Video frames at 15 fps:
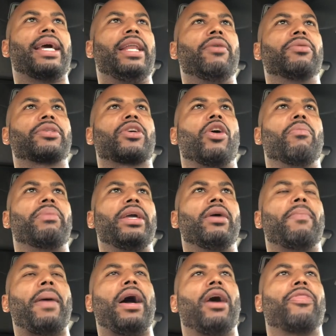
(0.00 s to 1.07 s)
that it was gonna be
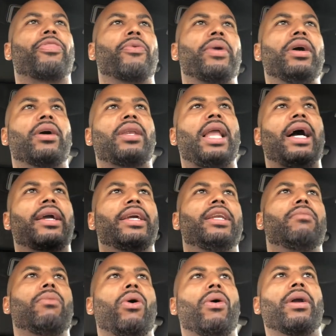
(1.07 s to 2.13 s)
about 3 o'clock
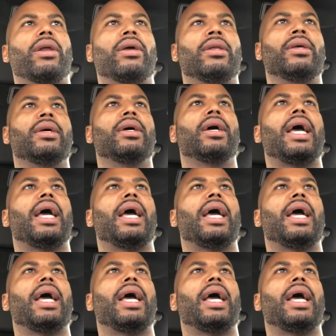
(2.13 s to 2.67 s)
in the morning.